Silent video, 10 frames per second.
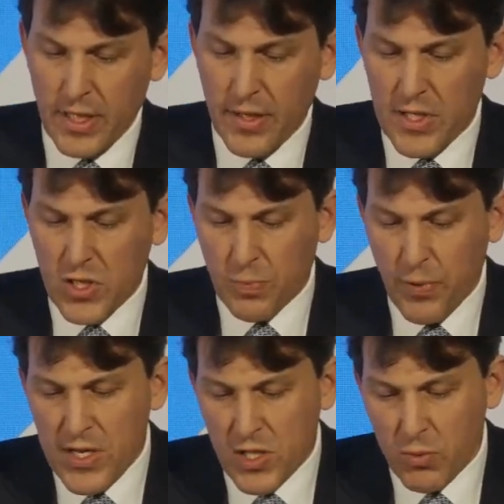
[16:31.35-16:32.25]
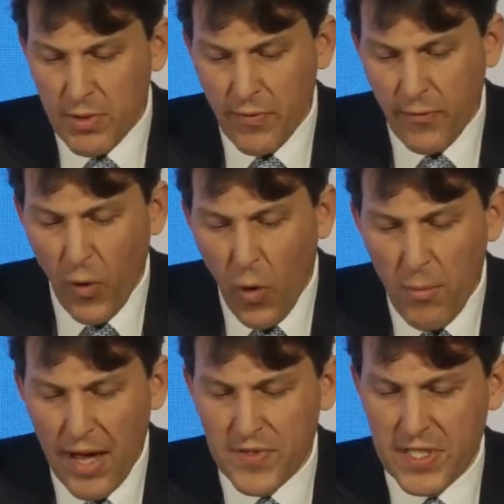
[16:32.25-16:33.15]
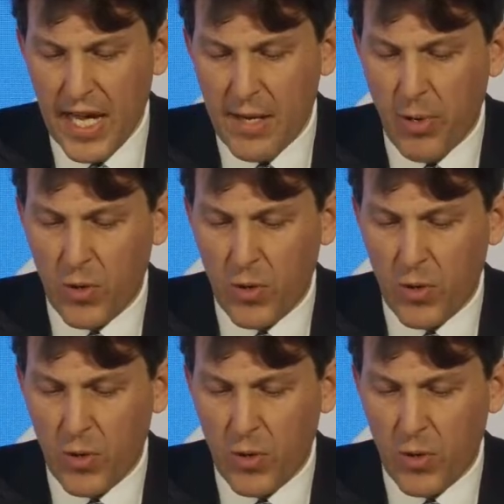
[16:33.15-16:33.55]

And the sprints will inform FCA